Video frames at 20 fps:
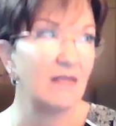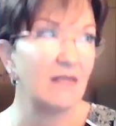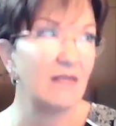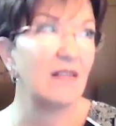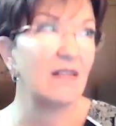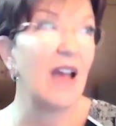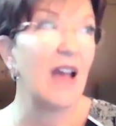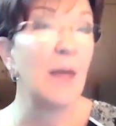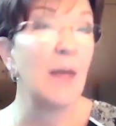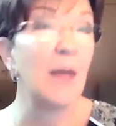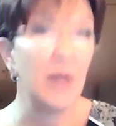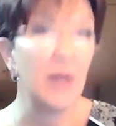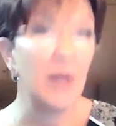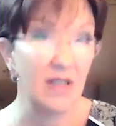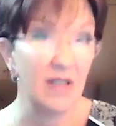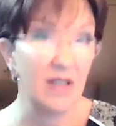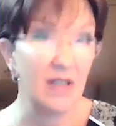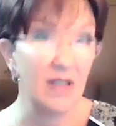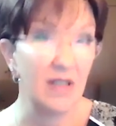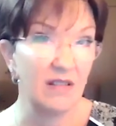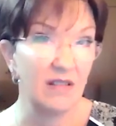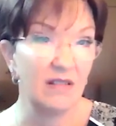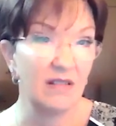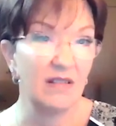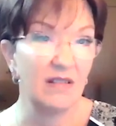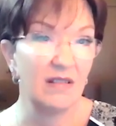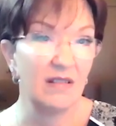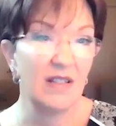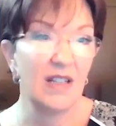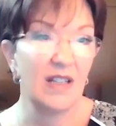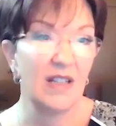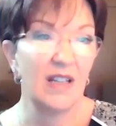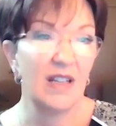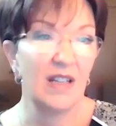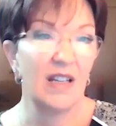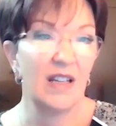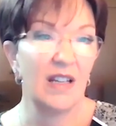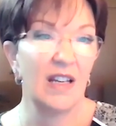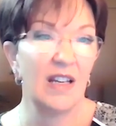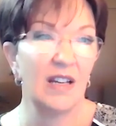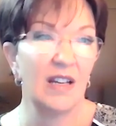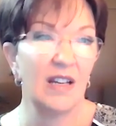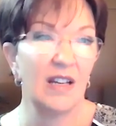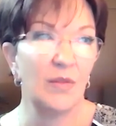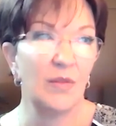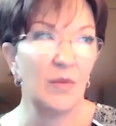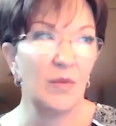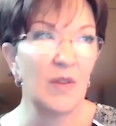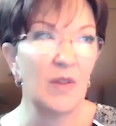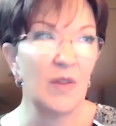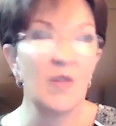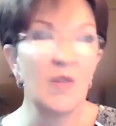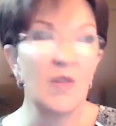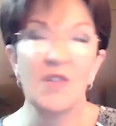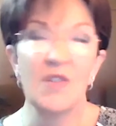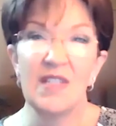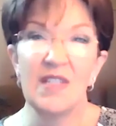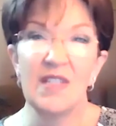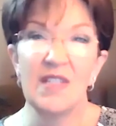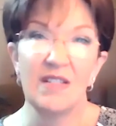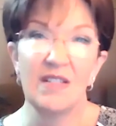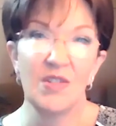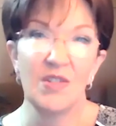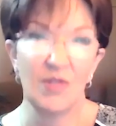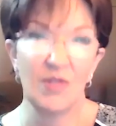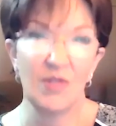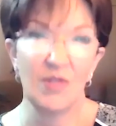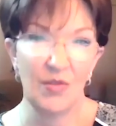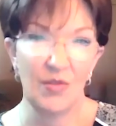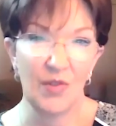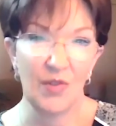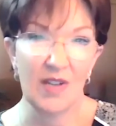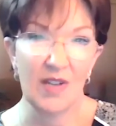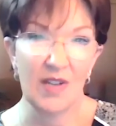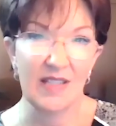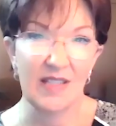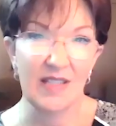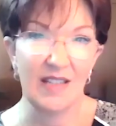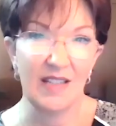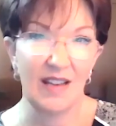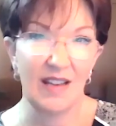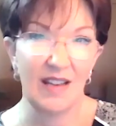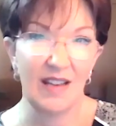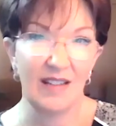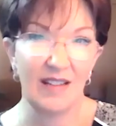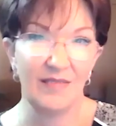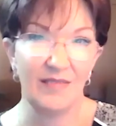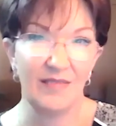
happened, whether they're still true for us today.